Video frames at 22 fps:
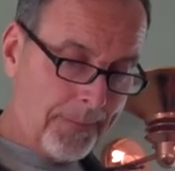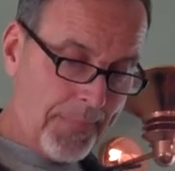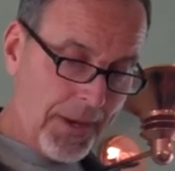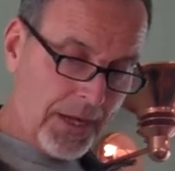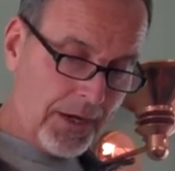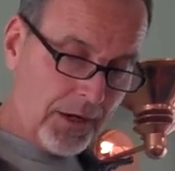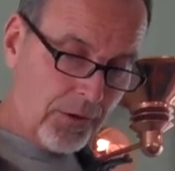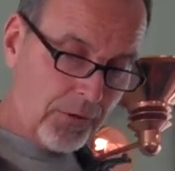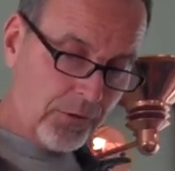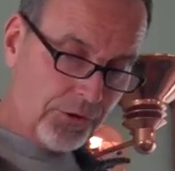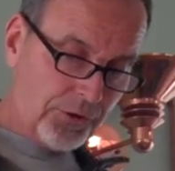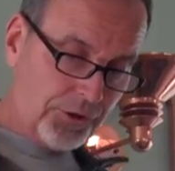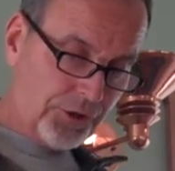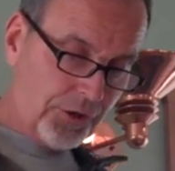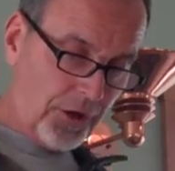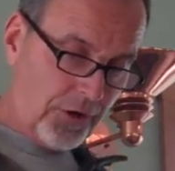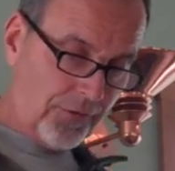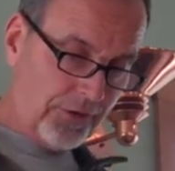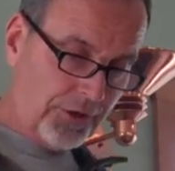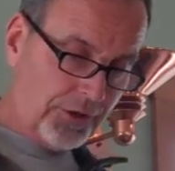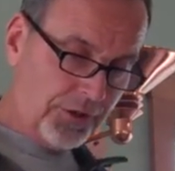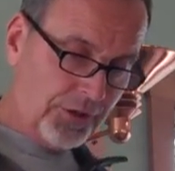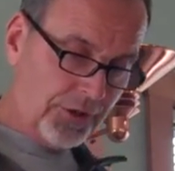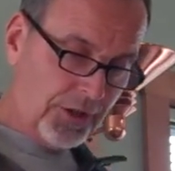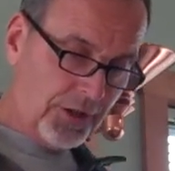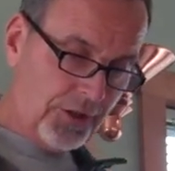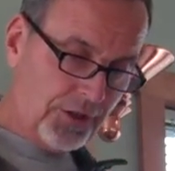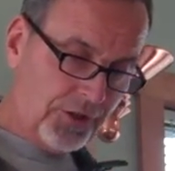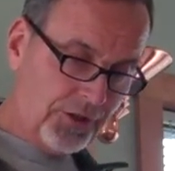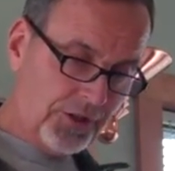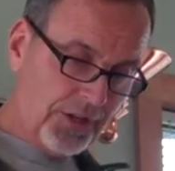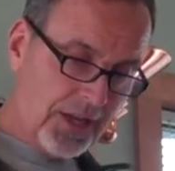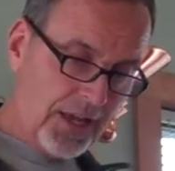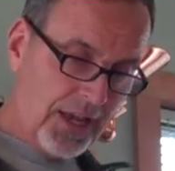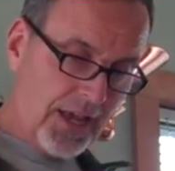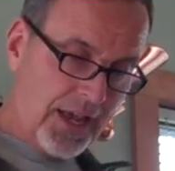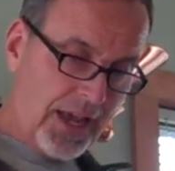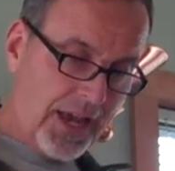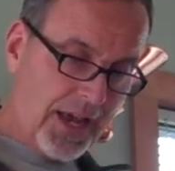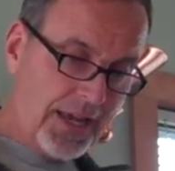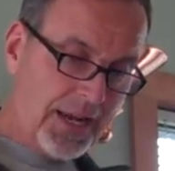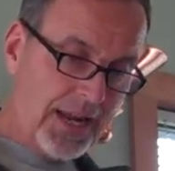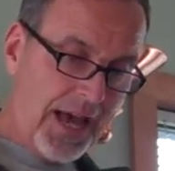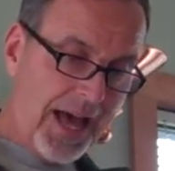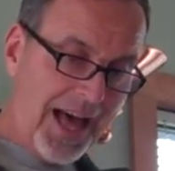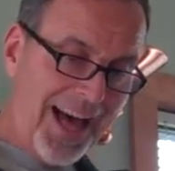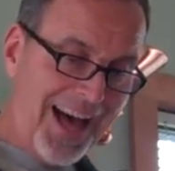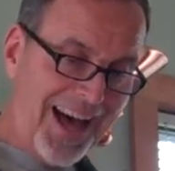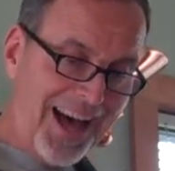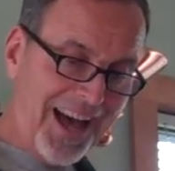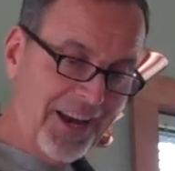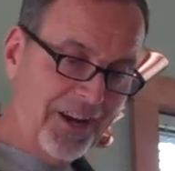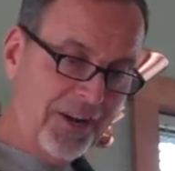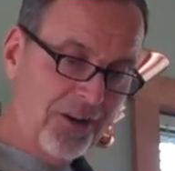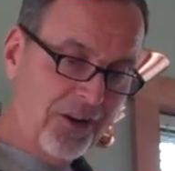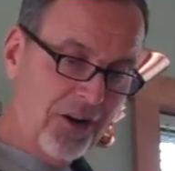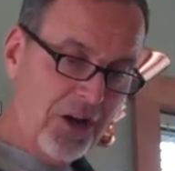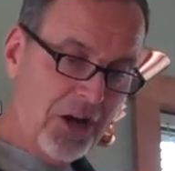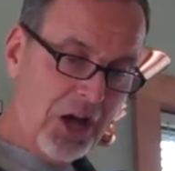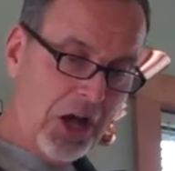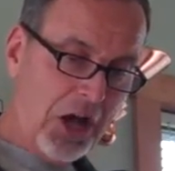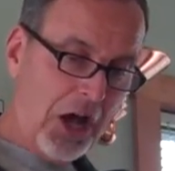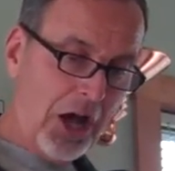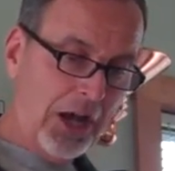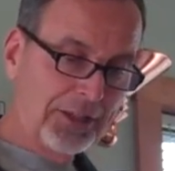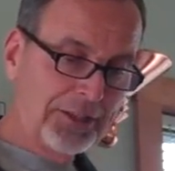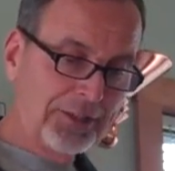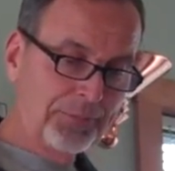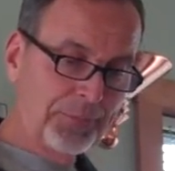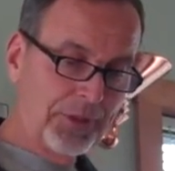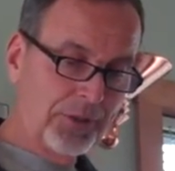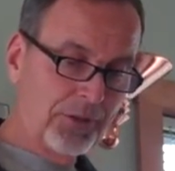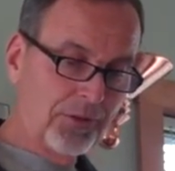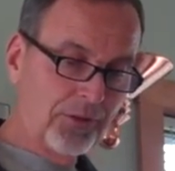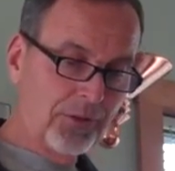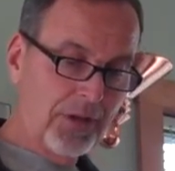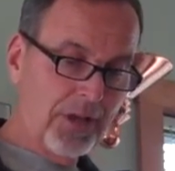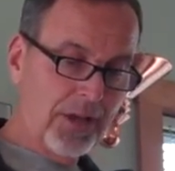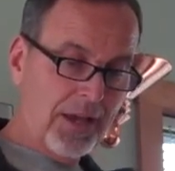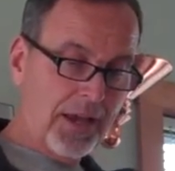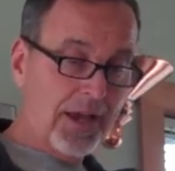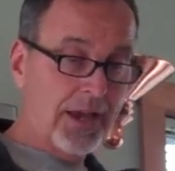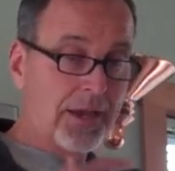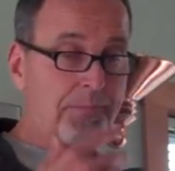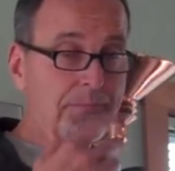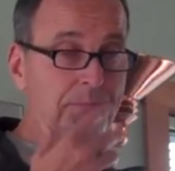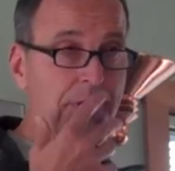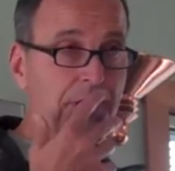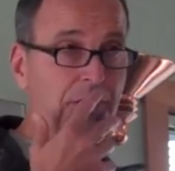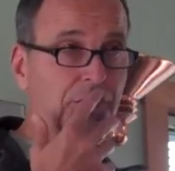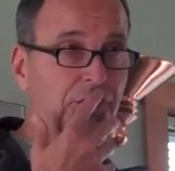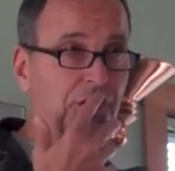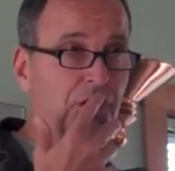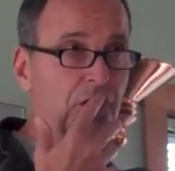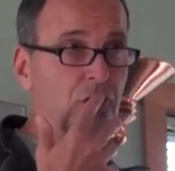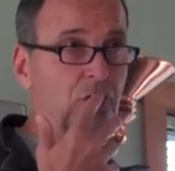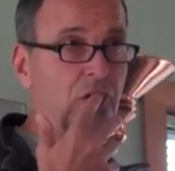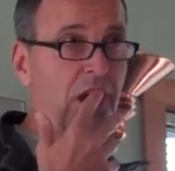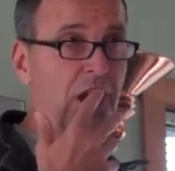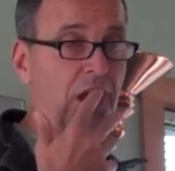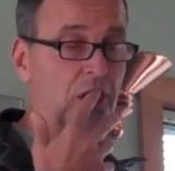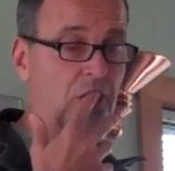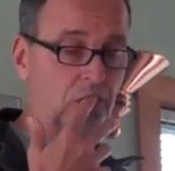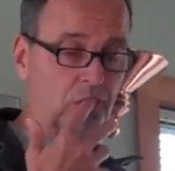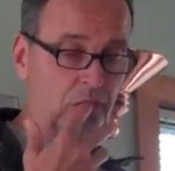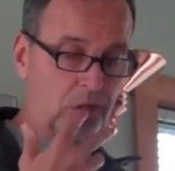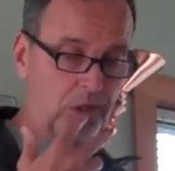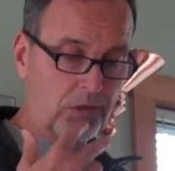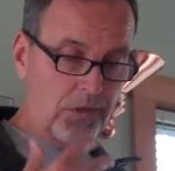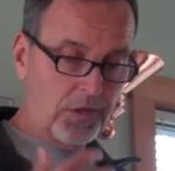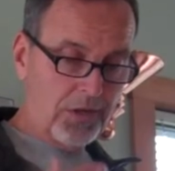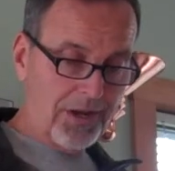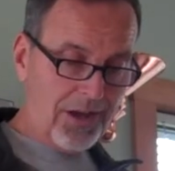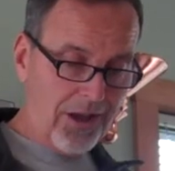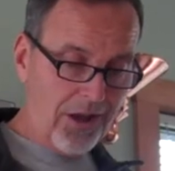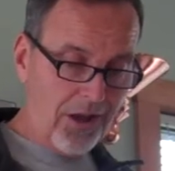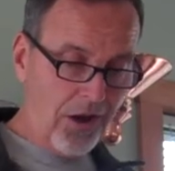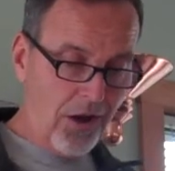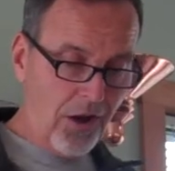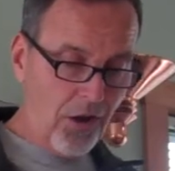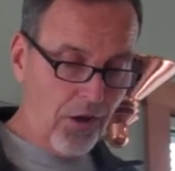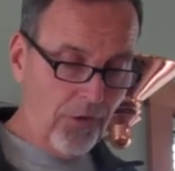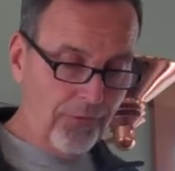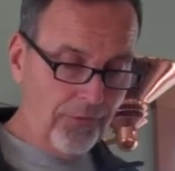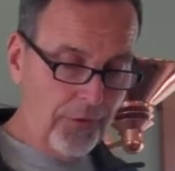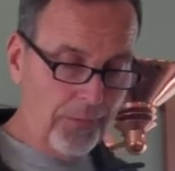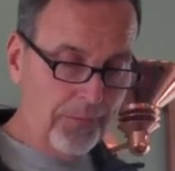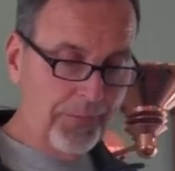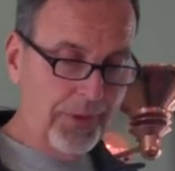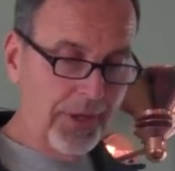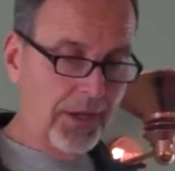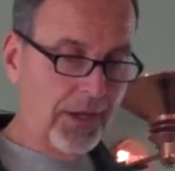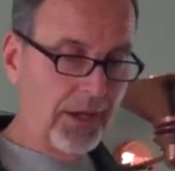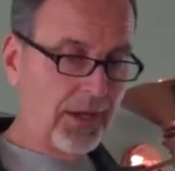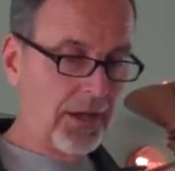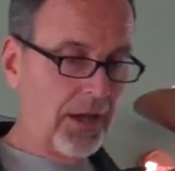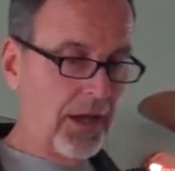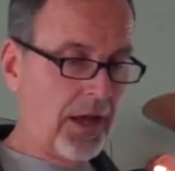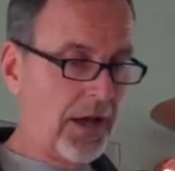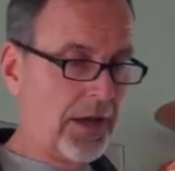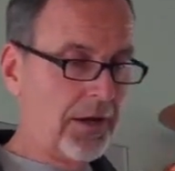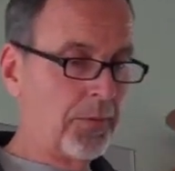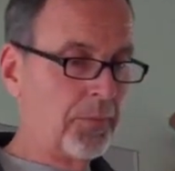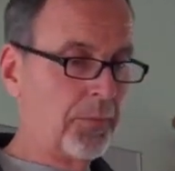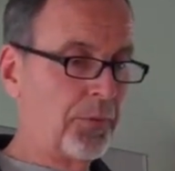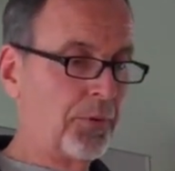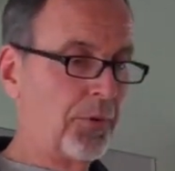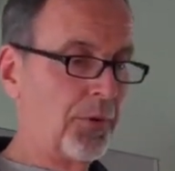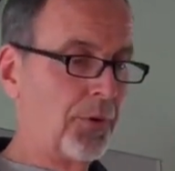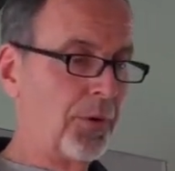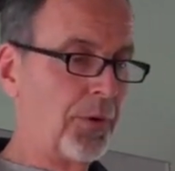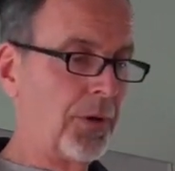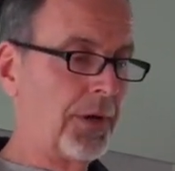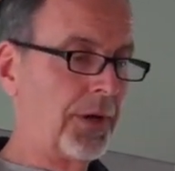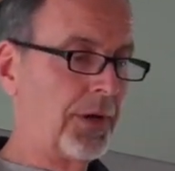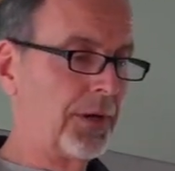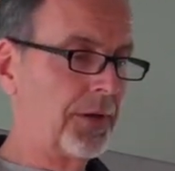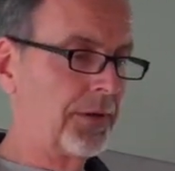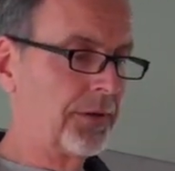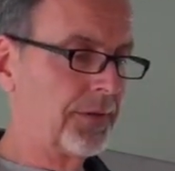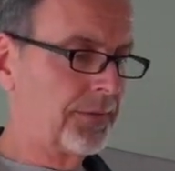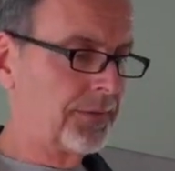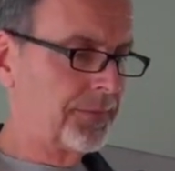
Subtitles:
medical services, and a higher hospital admission rate, all from being unemployed.